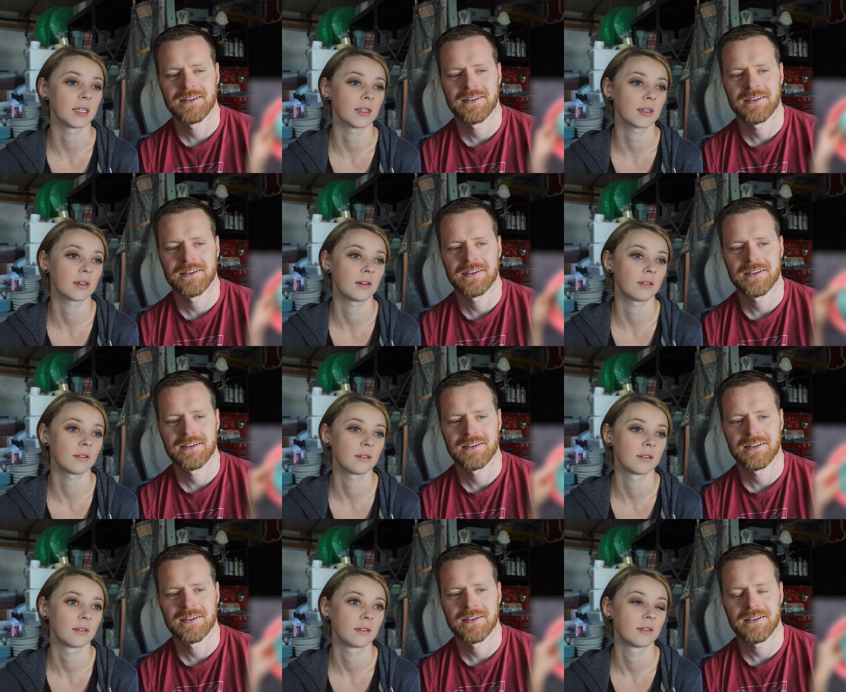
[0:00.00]
Speaker 1: silicone?
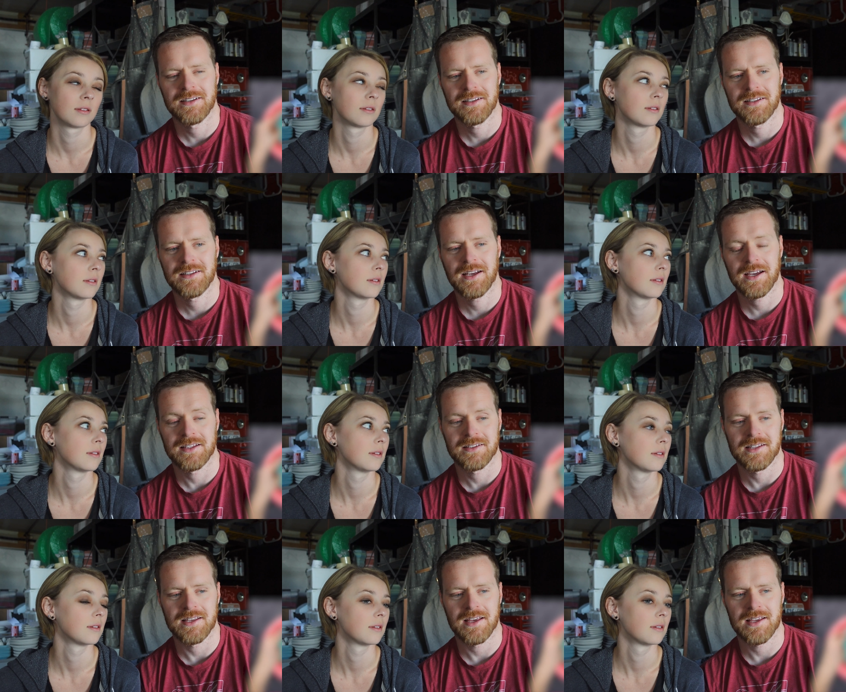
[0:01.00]

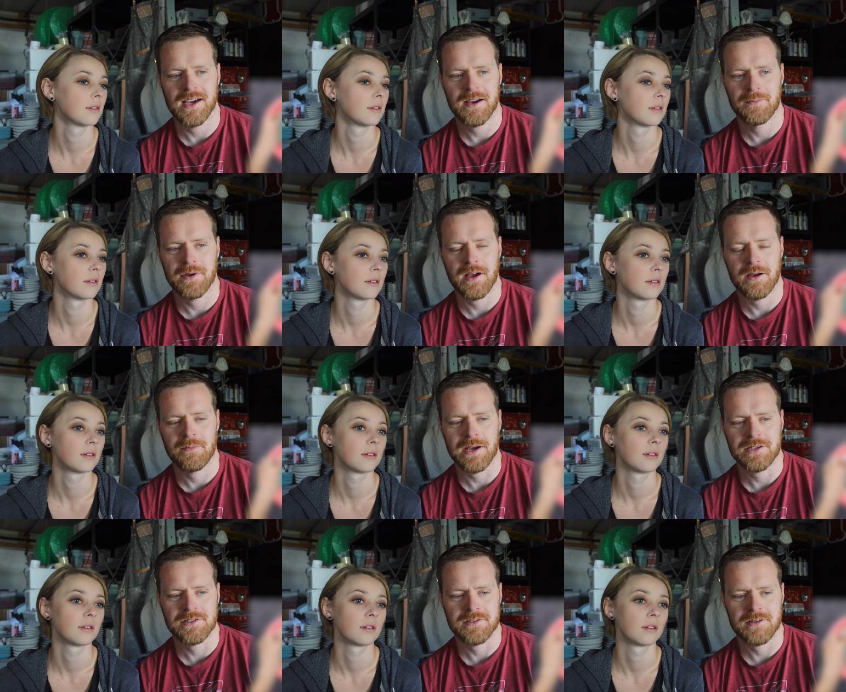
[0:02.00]
Speaker 2: Yeah, I
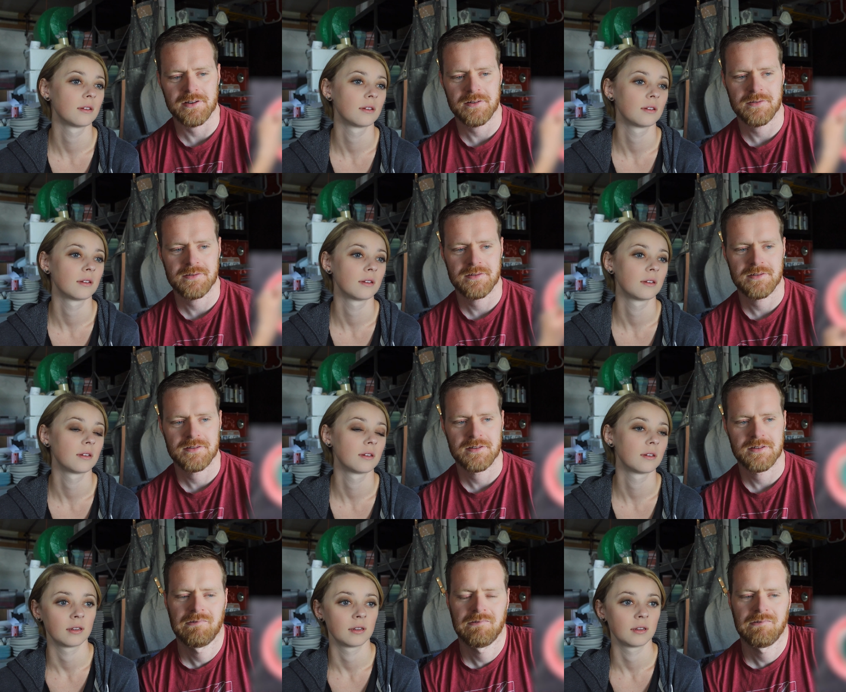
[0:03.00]
imagine so.
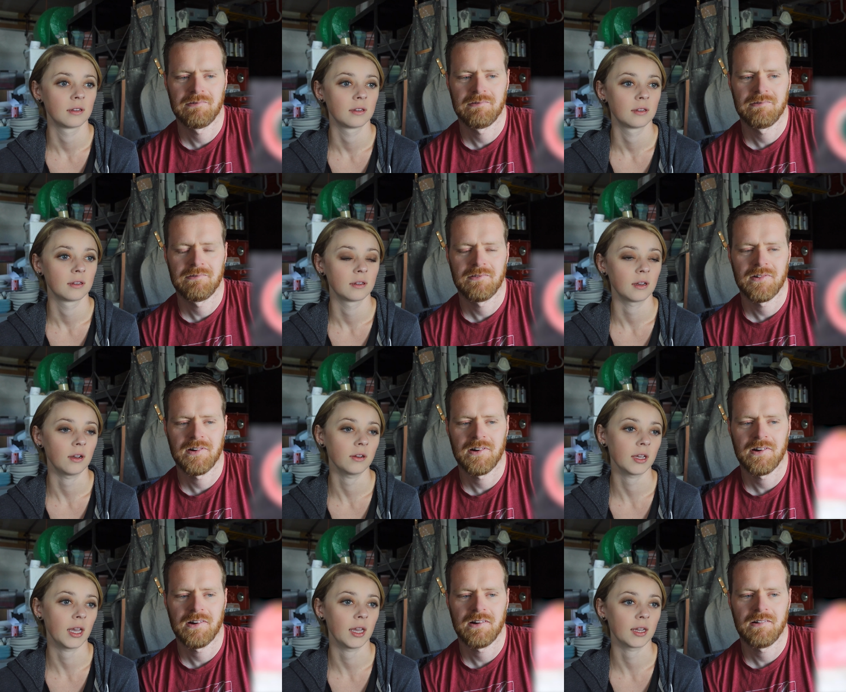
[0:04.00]

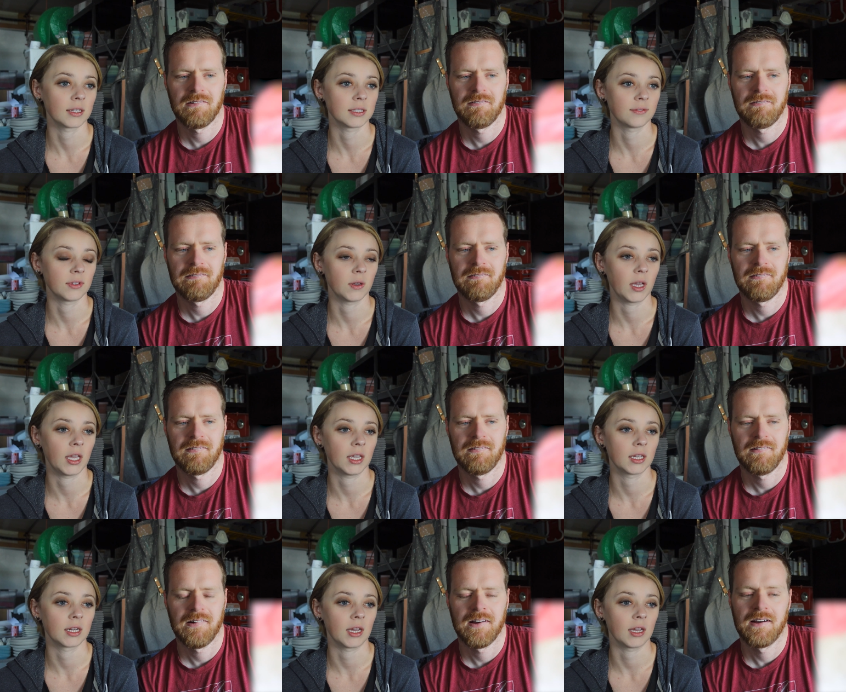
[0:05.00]
Speaker 1: Okay, I guess if you hang
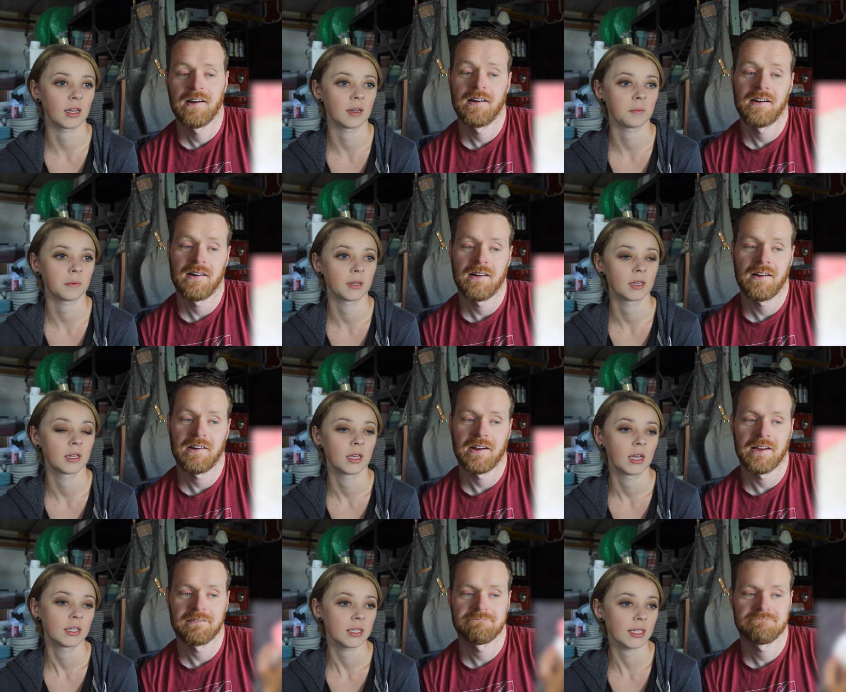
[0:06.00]
it up.
Speaker 2: All
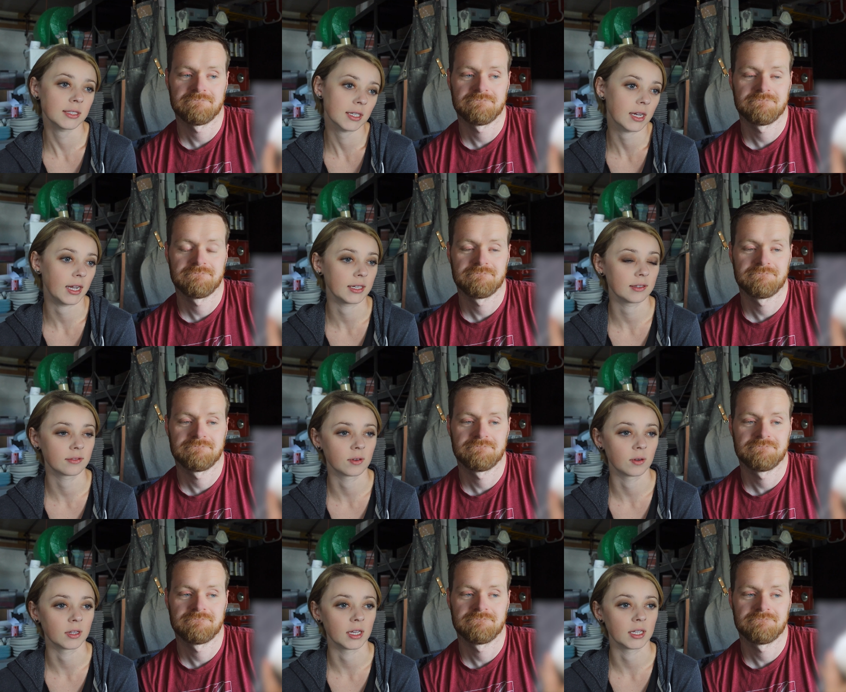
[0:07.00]
right.
Speaker 1: That's a kind of cool